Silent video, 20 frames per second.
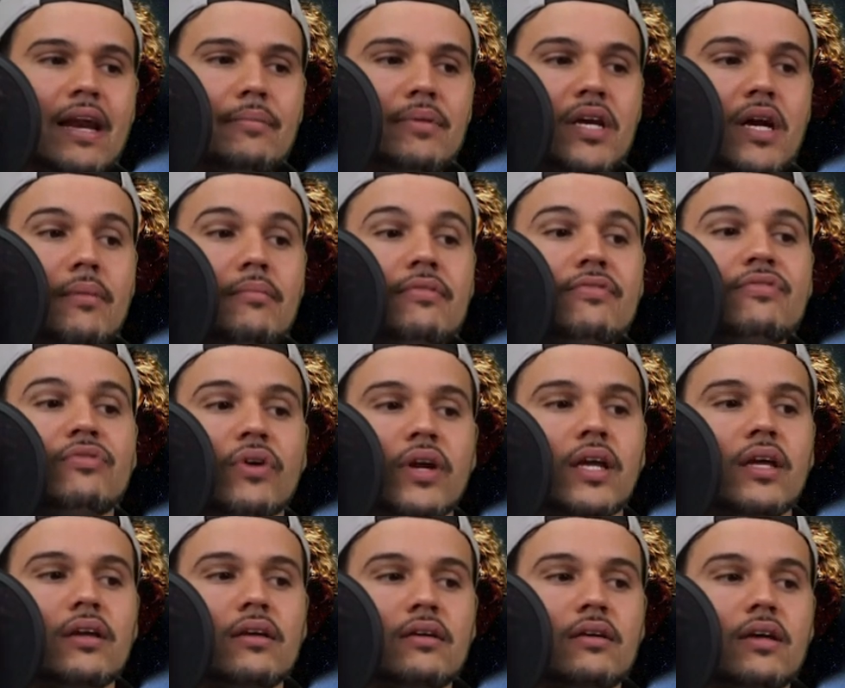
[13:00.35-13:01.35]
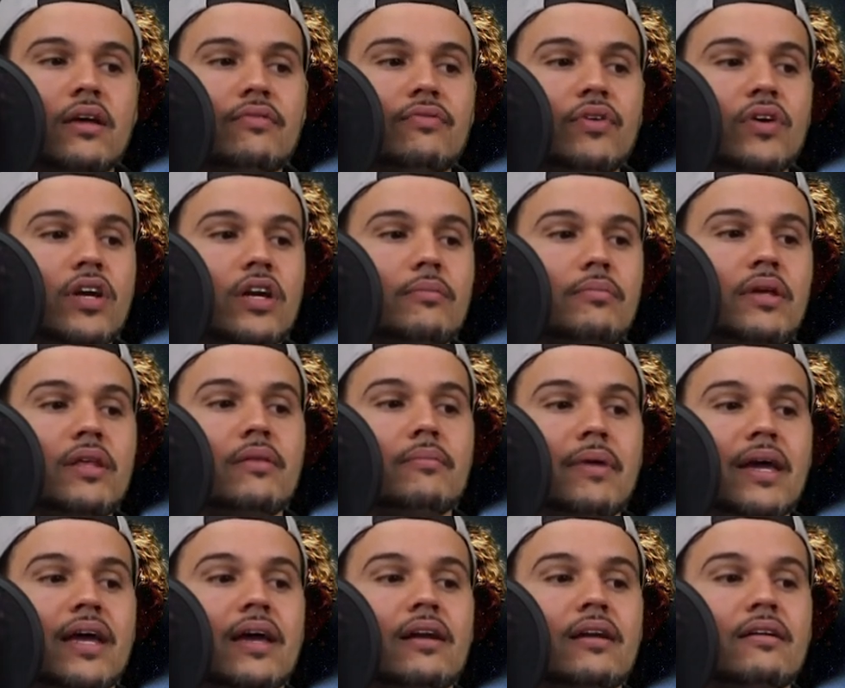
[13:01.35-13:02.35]
I become free if you're going to be the
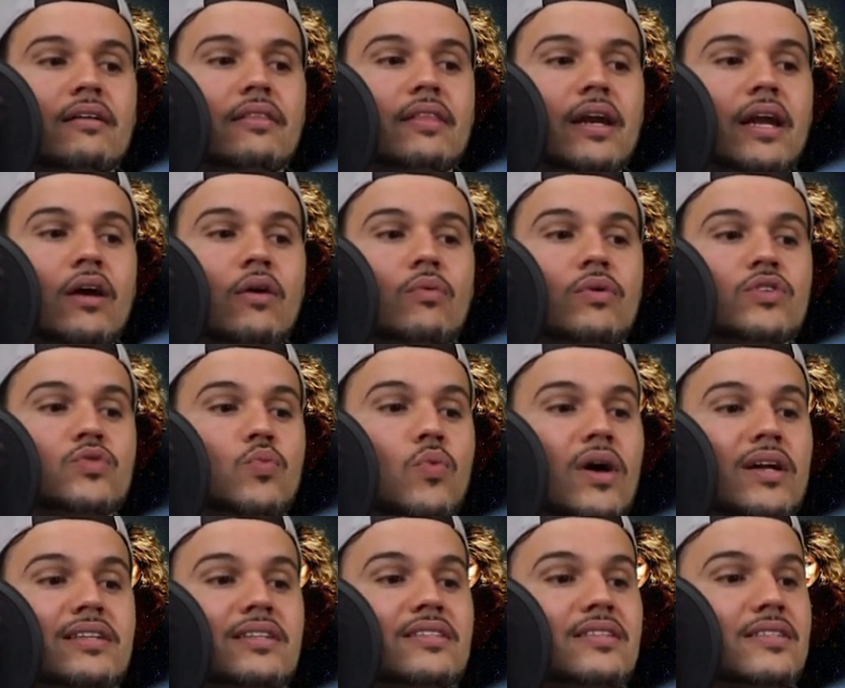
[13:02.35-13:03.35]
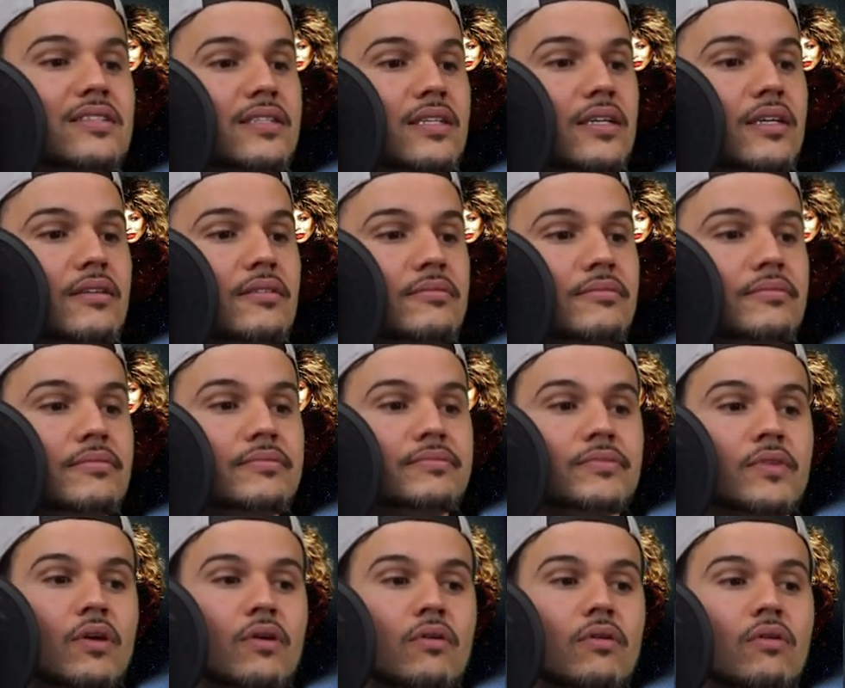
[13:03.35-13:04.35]
man that I always wanted to see.
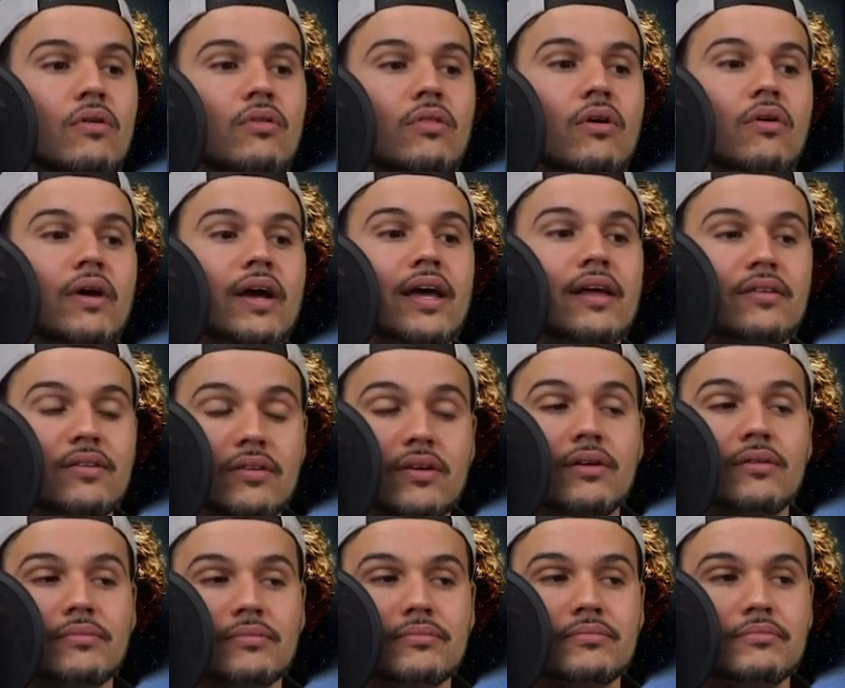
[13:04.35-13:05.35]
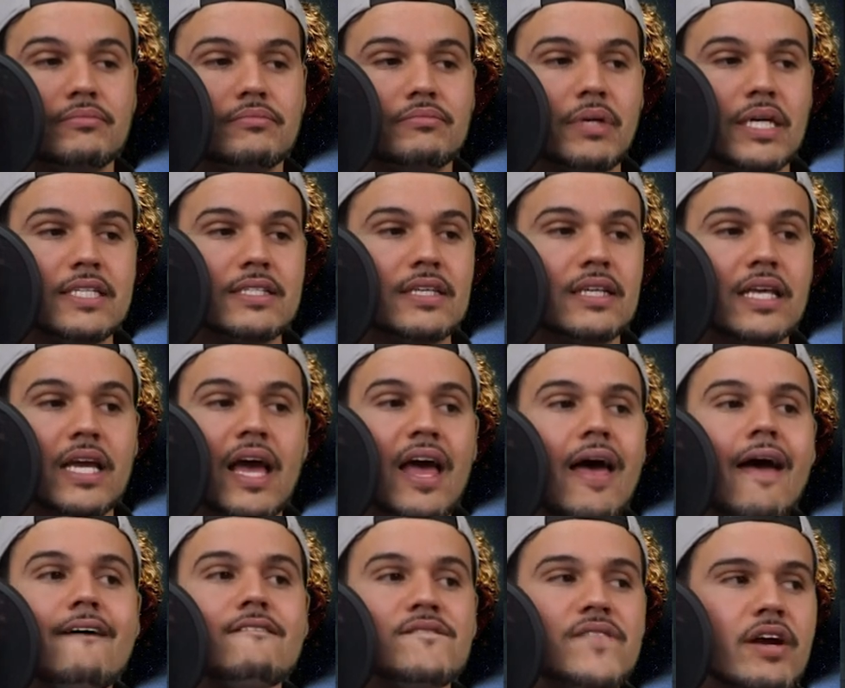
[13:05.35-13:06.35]
Although basically,
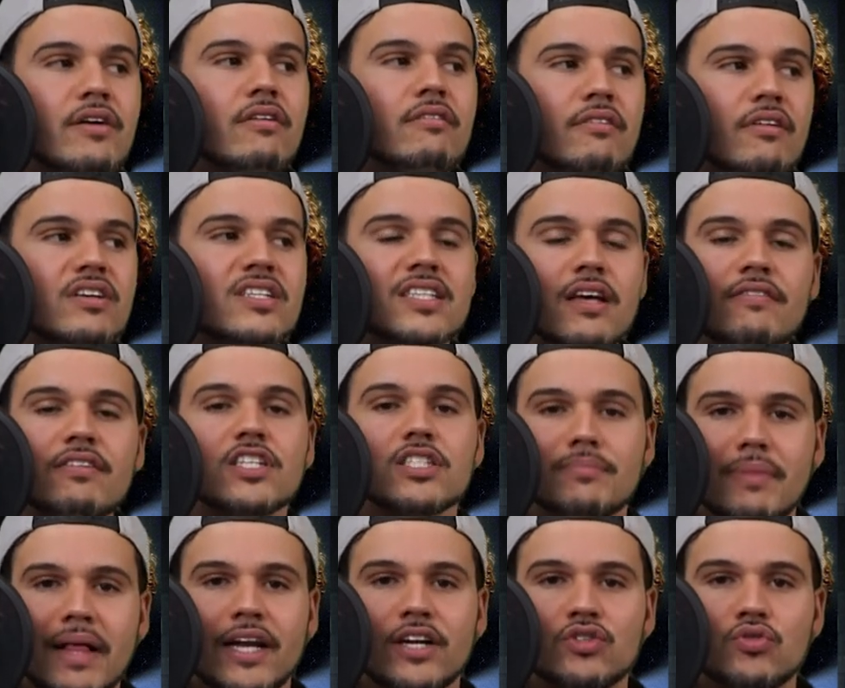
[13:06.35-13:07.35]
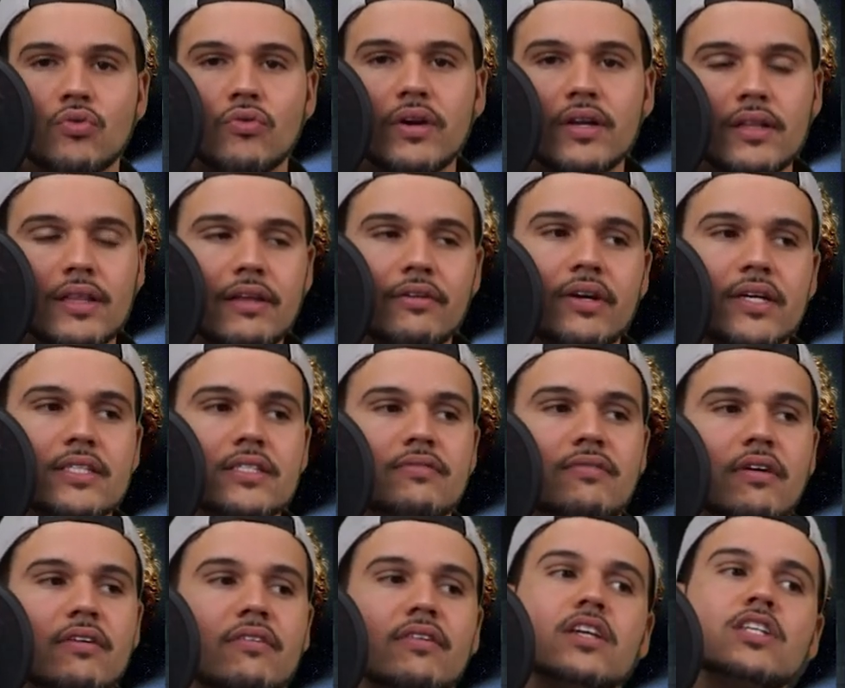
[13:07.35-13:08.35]
very, very self-explanatory lyrics.
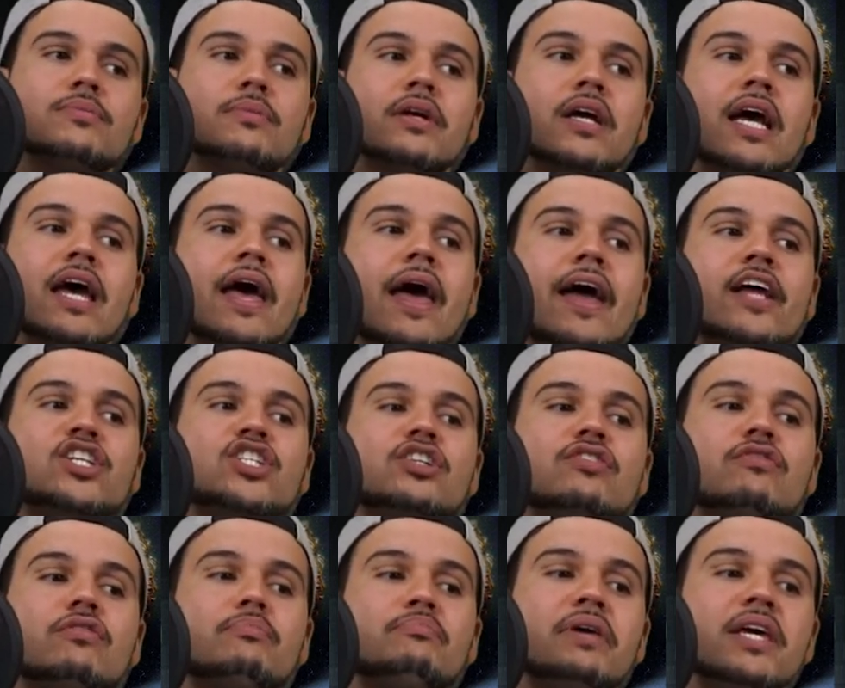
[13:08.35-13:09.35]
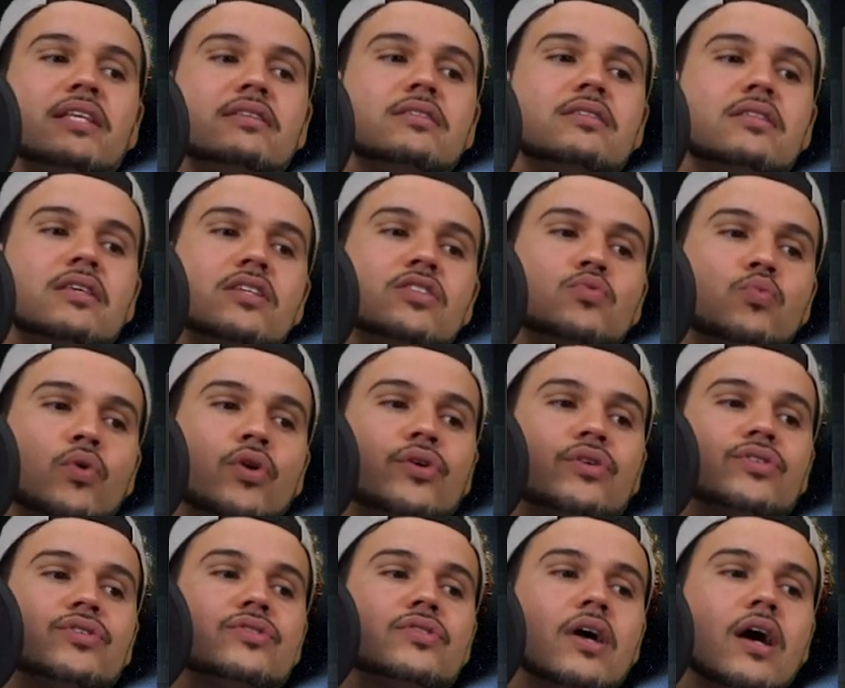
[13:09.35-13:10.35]
Very, very explanatory. And she repeats these
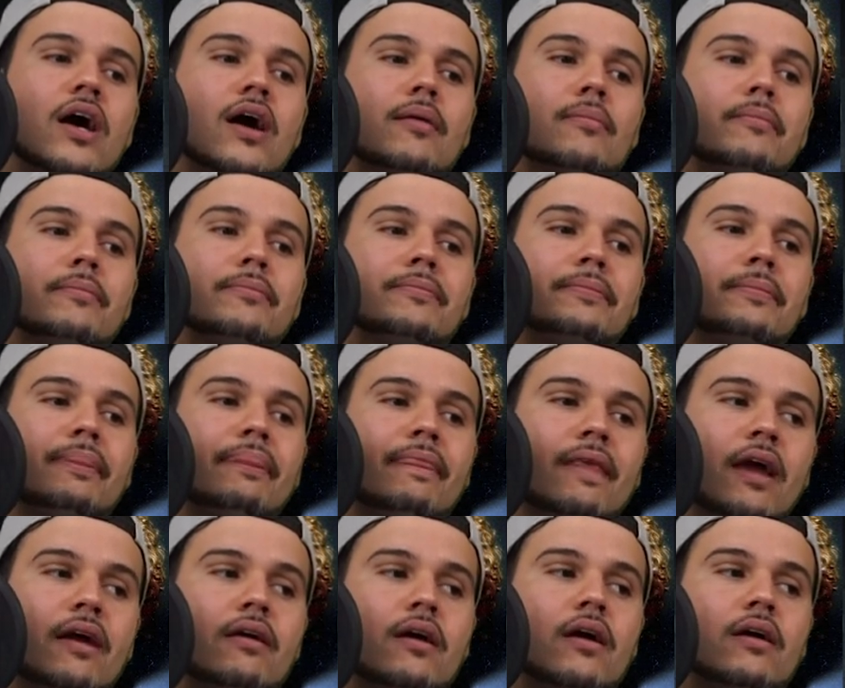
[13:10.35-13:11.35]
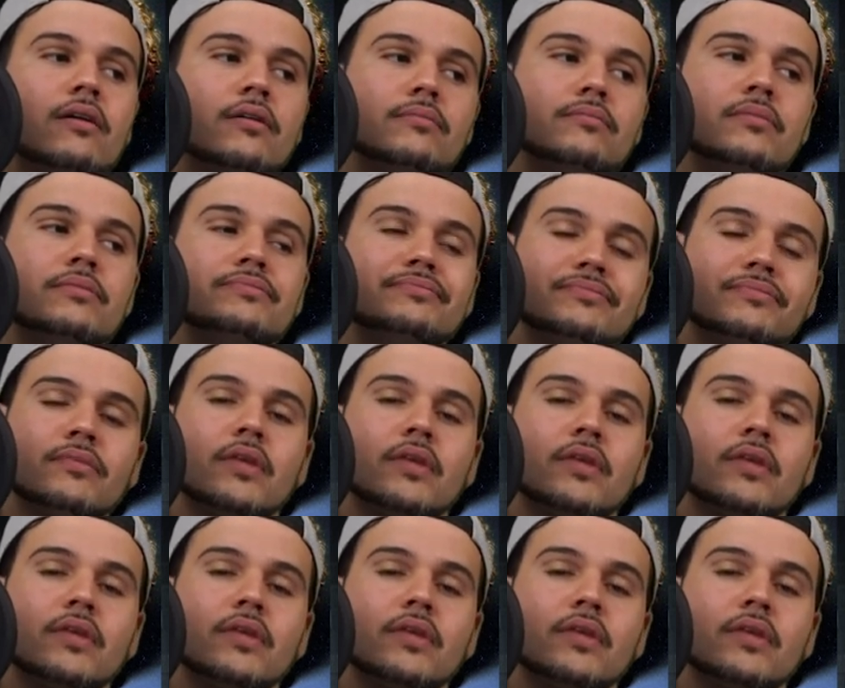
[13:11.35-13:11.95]
words on and